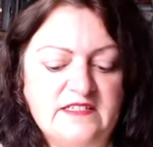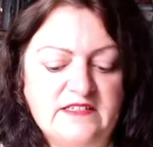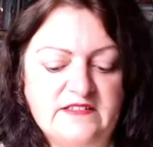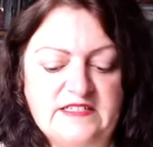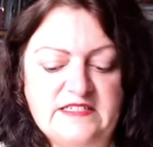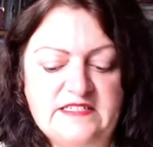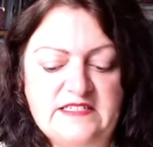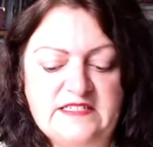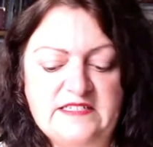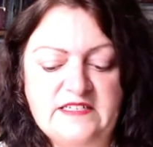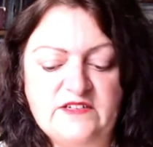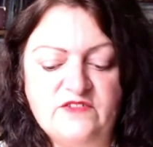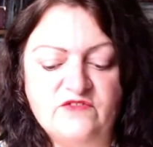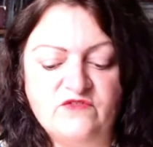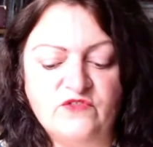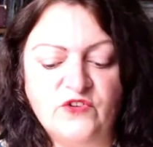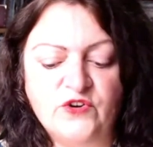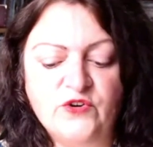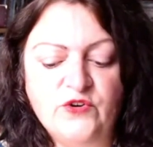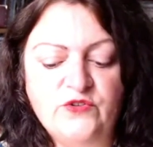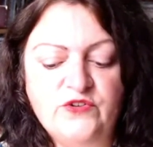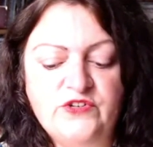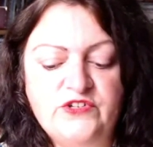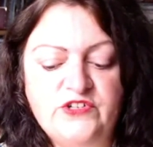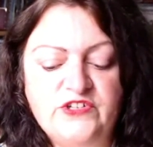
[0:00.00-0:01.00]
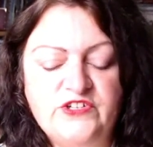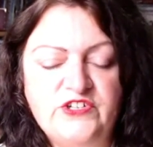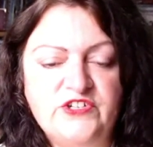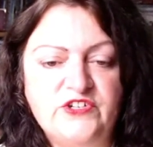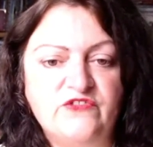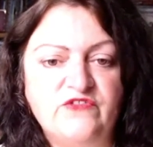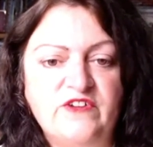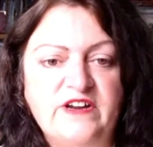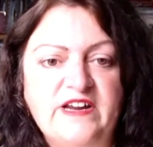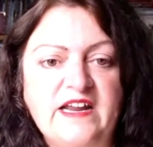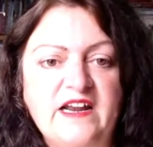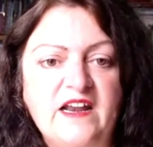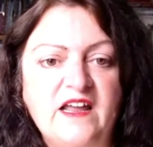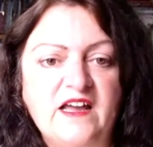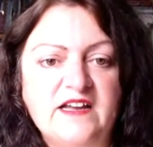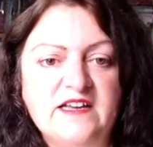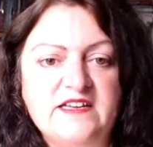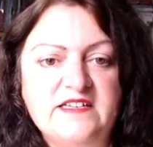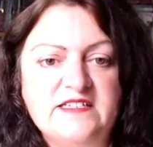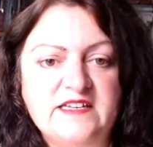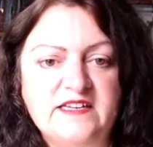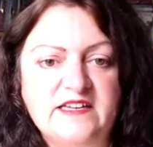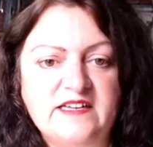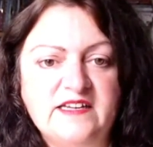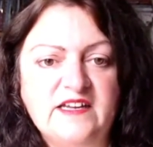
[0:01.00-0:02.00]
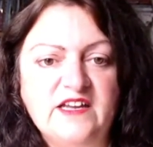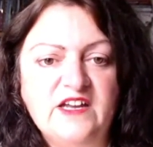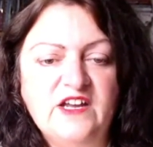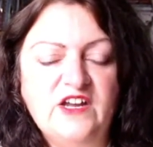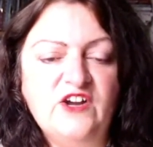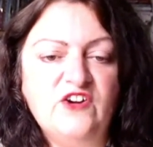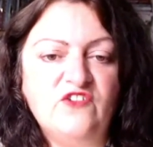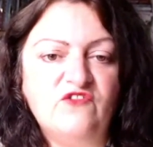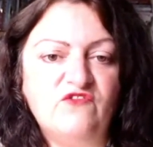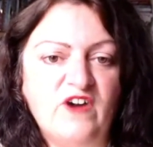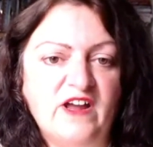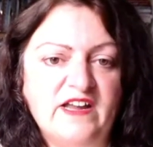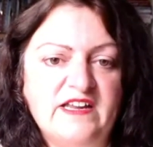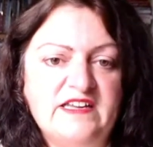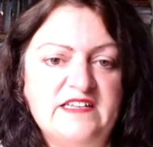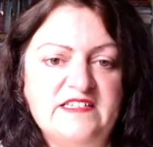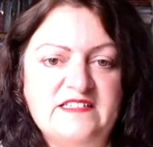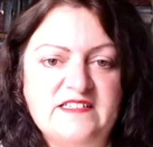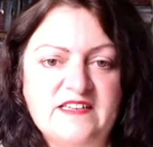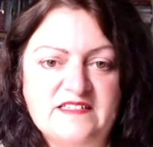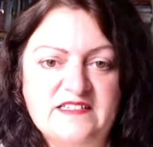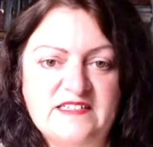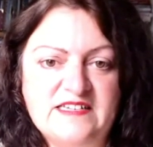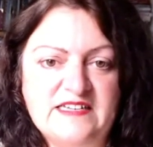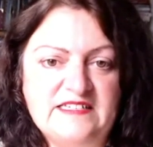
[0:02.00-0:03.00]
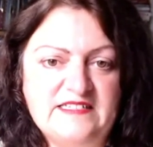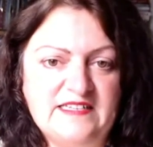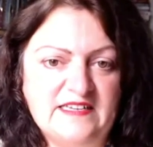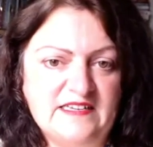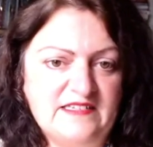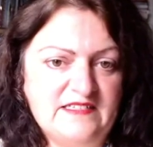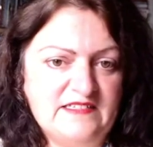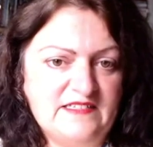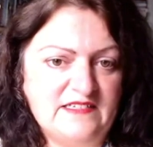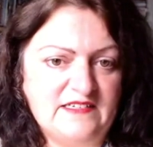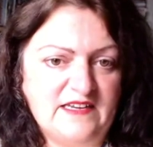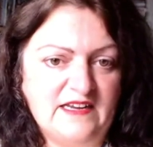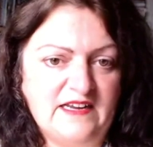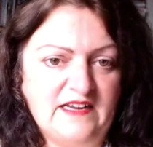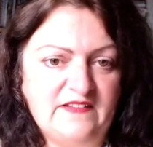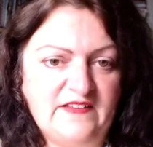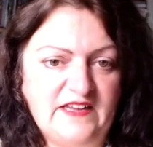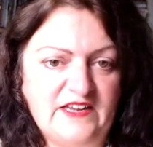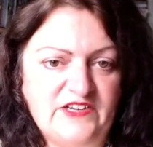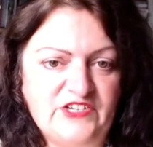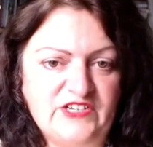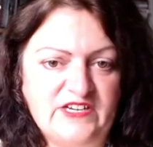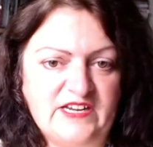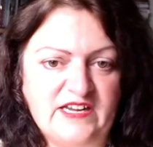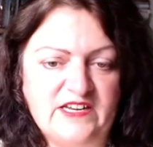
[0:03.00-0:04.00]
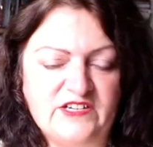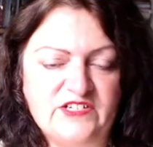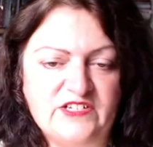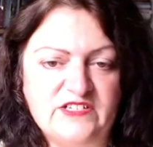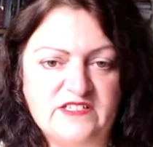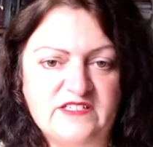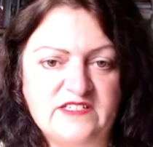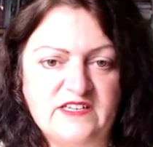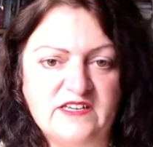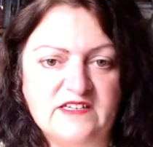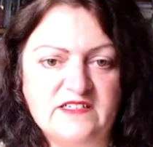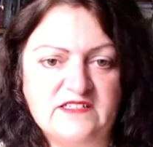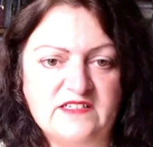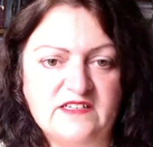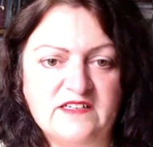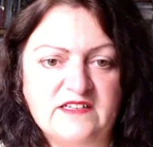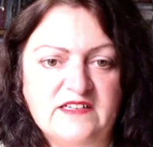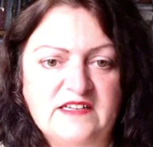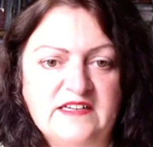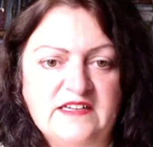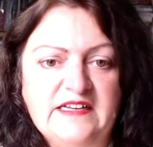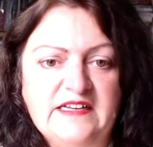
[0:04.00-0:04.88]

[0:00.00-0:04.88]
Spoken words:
And this route to realising rights doesn't exist today in the education sector.